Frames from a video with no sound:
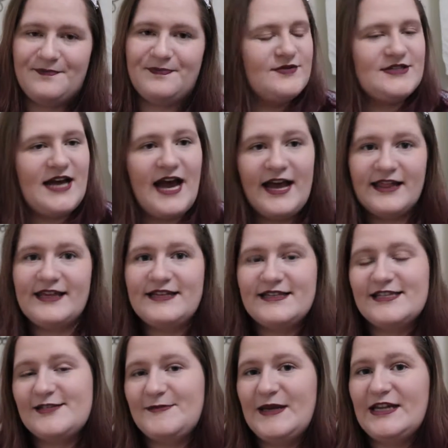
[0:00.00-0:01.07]
It was a highly
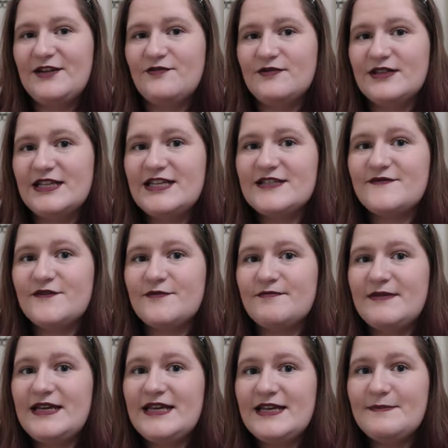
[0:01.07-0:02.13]
anticipated release for
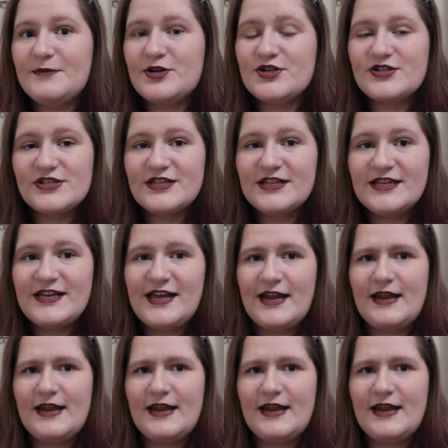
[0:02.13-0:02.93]
me personally,